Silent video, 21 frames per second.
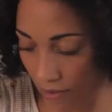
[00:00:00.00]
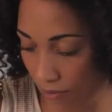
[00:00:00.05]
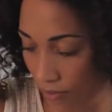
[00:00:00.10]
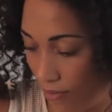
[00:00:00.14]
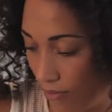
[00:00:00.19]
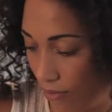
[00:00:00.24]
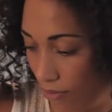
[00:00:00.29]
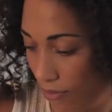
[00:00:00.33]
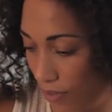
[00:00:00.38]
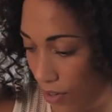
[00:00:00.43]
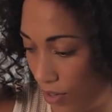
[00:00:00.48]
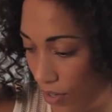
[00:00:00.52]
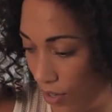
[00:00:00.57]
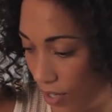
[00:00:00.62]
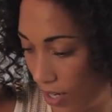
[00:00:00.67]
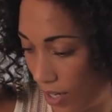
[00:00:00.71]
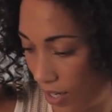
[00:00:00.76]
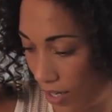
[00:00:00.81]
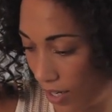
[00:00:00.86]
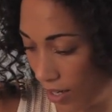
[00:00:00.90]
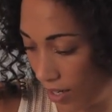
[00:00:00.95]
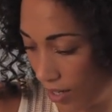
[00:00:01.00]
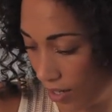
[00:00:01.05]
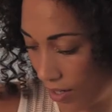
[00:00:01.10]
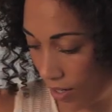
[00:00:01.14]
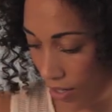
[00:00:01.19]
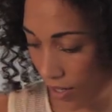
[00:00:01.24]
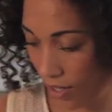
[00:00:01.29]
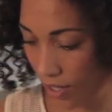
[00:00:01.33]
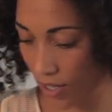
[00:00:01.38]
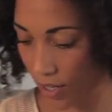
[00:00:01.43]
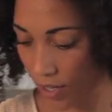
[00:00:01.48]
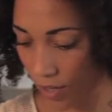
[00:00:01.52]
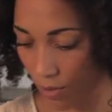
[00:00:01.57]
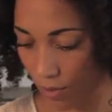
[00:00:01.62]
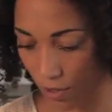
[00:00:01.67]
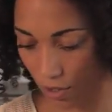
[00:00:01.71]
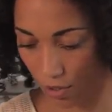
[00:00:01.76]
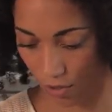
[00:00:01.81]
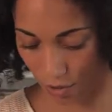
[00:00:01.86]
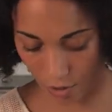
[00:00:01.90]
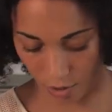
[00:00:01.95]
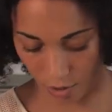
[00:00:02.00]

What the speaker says: of vodka, which will